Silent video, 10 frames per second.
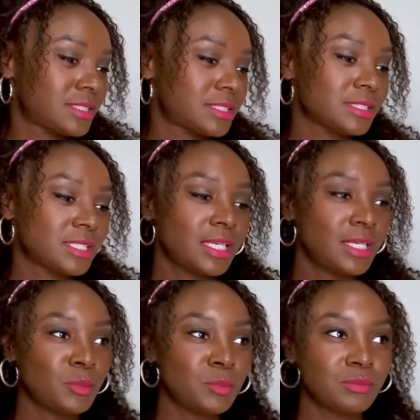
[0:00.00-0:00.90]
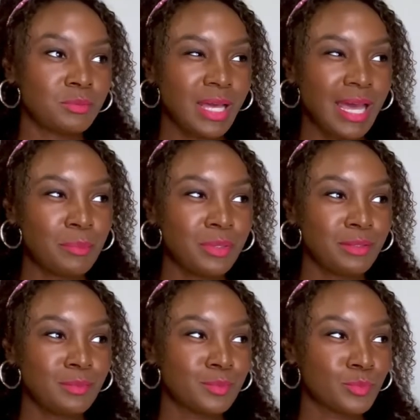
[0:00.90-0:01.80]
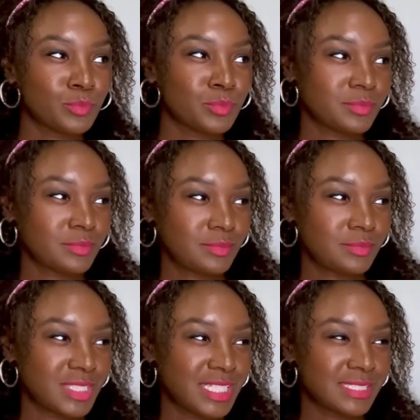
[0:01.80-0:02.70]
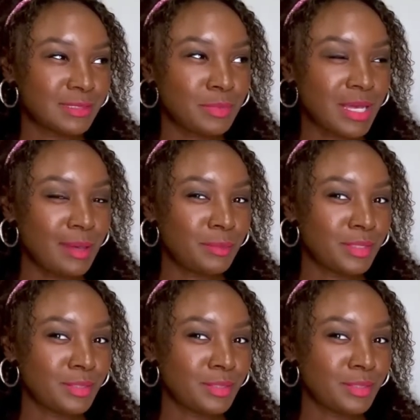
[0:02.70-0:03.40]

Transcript: Is the hip popping? Is it popping?